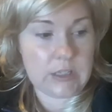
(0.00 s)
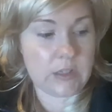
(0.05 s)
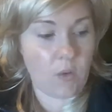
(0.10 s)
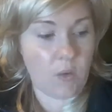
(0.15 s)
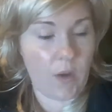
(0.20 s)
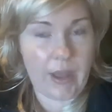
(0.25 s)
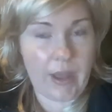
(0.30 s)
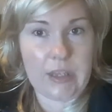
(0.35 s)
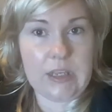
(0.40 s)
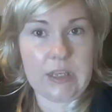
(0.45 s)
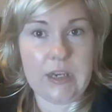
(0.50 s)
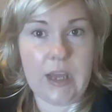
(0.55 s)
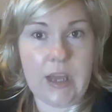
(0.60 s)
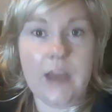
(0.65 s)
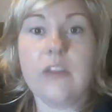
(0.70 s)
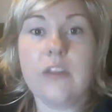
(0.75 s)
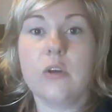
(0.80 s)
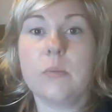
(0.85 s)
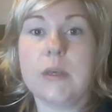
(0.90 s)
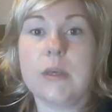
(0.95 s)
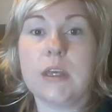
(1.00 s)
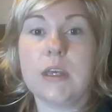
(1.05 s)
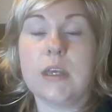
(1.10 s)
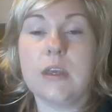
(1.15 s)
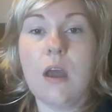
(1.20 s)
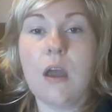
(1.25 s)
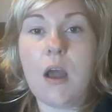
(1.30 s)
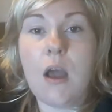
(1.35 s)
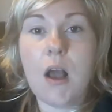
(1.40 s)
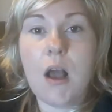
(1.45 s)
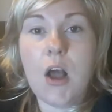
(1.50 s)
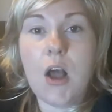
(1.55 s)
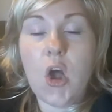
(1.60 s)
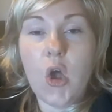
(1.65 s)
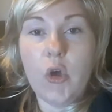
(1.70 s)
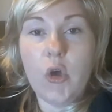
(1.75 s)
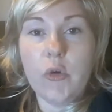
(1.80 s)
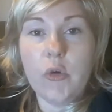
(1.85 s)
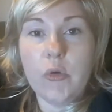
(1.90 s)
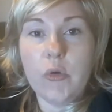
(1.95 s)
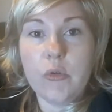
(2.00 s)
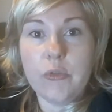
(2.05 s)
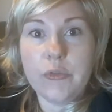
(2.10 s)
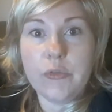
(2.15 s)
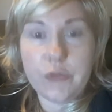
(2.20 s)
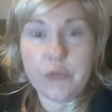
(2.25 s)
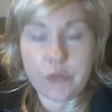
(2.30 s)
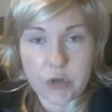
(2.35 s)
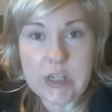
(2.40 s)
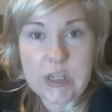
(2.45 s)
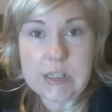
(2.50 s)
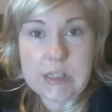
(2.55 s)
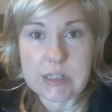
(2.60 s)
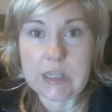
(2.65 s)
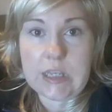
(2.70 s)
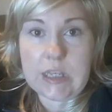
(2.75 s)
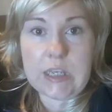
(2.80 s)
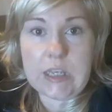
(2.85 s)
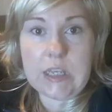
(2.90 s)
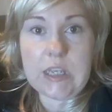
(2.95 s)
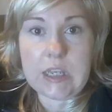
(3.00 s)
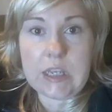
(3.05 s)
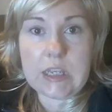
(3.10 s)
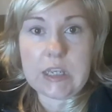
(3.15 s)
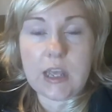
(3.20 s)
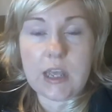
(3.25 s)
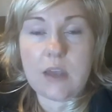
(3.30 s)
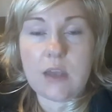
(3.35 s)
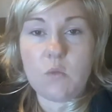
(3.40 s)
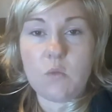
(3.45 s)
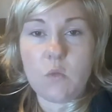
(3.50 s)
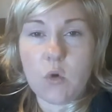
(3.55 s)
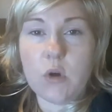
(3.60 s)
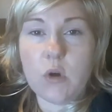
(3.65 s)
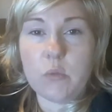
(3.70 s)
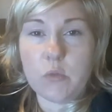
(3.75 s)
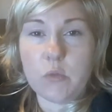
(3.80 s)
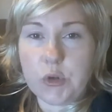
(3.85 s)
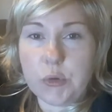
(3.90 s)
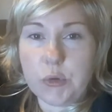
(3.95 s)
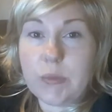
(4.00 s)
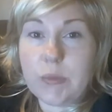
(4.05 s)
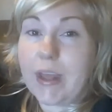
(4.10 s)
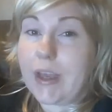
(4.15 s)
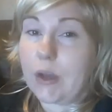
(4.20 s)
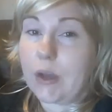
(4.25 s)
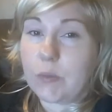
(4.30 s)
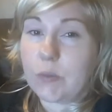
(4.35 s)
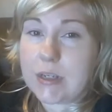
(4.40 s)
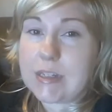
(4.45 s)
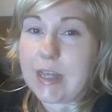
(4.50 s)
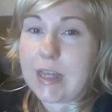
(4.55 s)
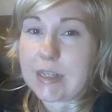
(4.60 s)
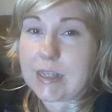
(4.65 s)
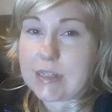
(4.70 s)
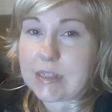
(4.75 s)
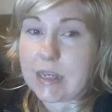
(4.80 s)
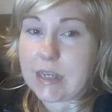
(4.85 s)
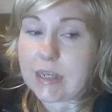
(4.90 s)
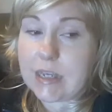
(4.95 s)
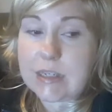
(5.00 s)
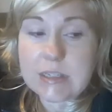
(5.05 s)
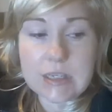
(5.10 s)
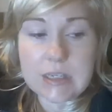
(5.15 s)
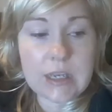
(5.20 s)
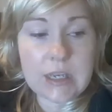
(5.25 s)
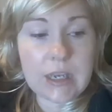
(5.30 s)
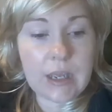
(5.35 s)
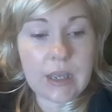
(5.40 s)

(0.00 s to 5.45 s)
So I can either be freezing in a warm room like I was last night.